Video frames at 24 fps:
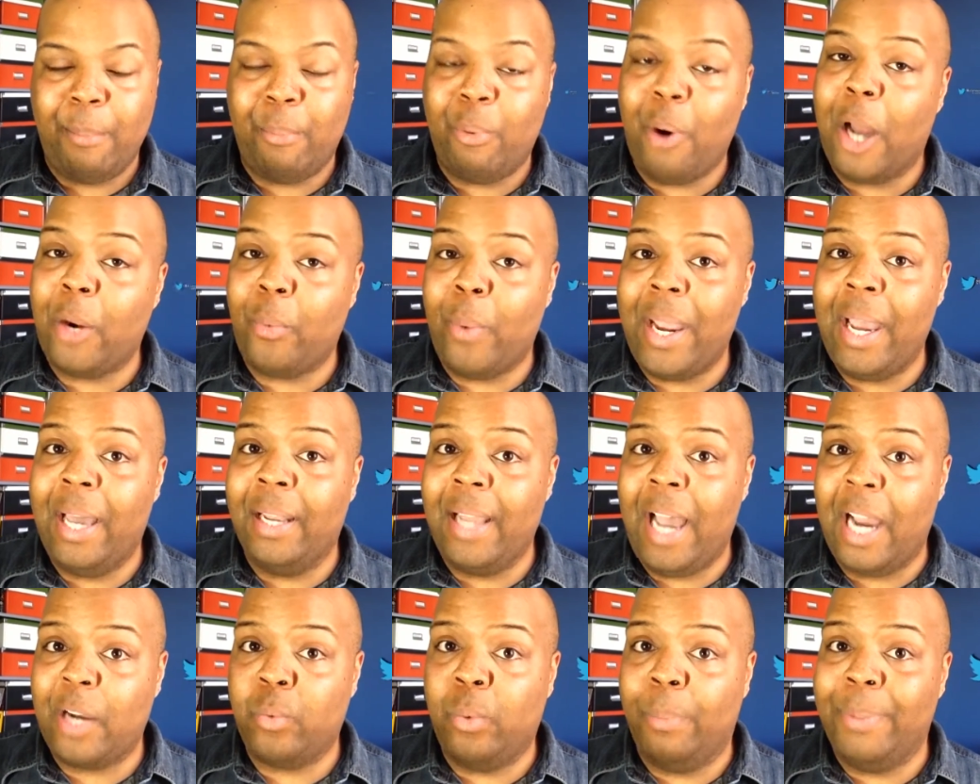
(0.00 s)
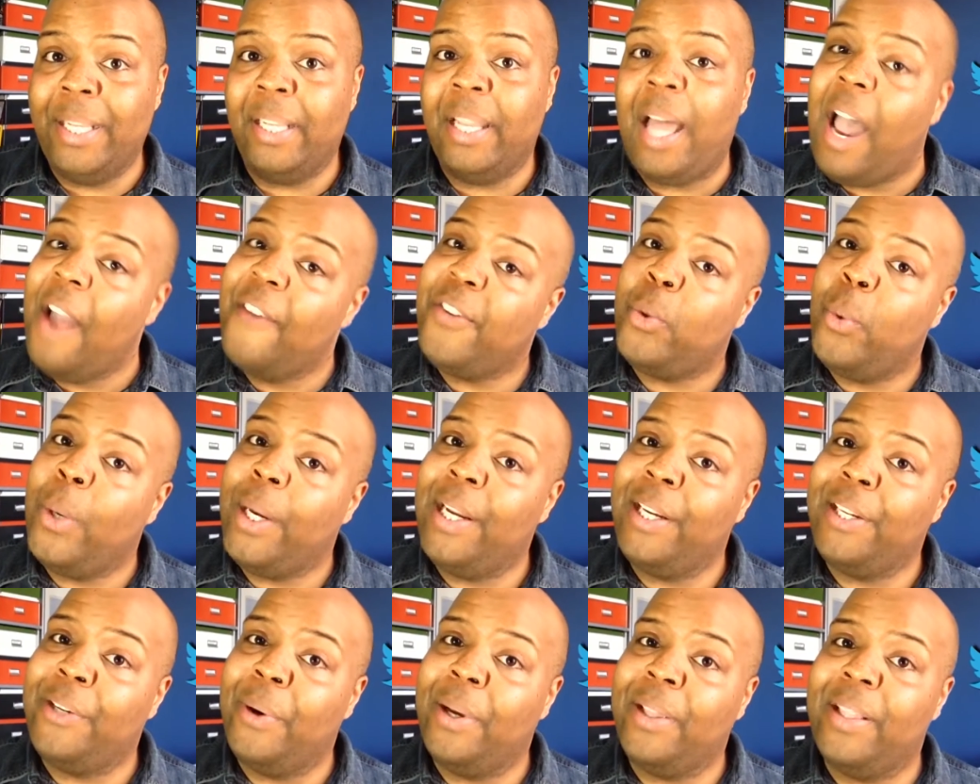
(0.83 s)
Broadway Unlocked will be live
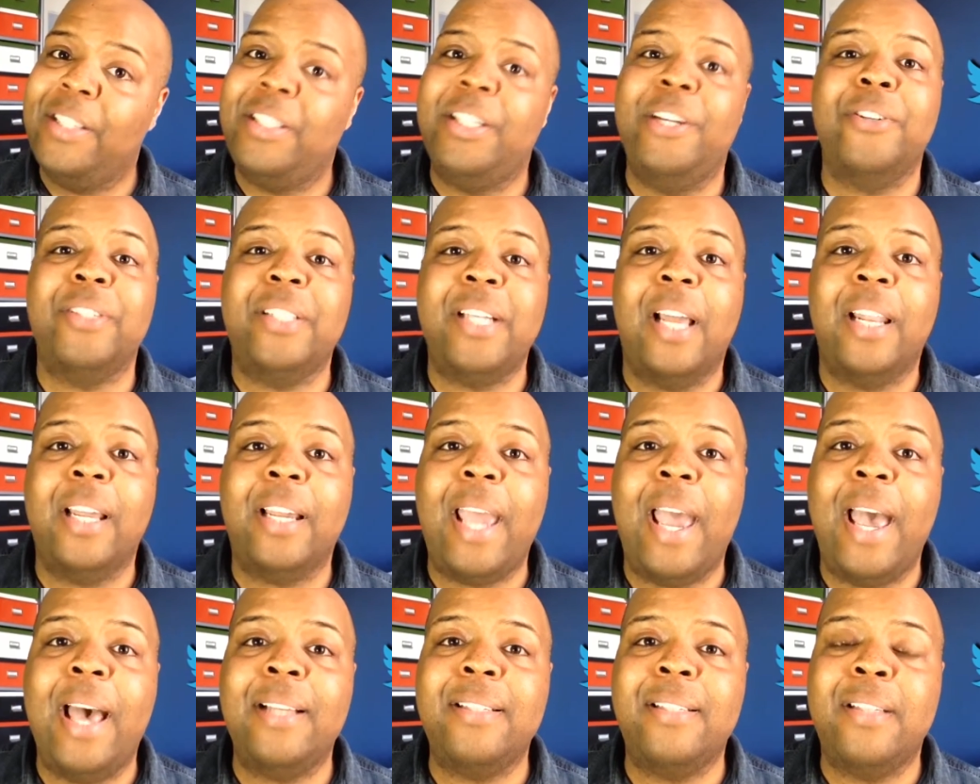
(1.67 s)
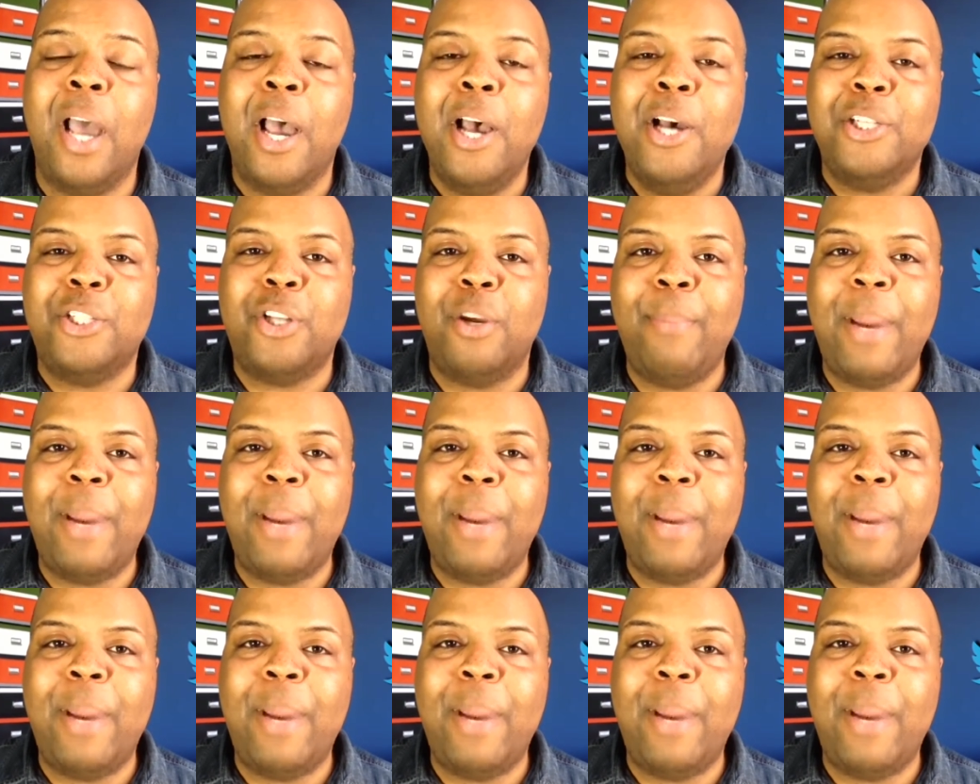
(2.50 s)
tweeting during this year's telecast,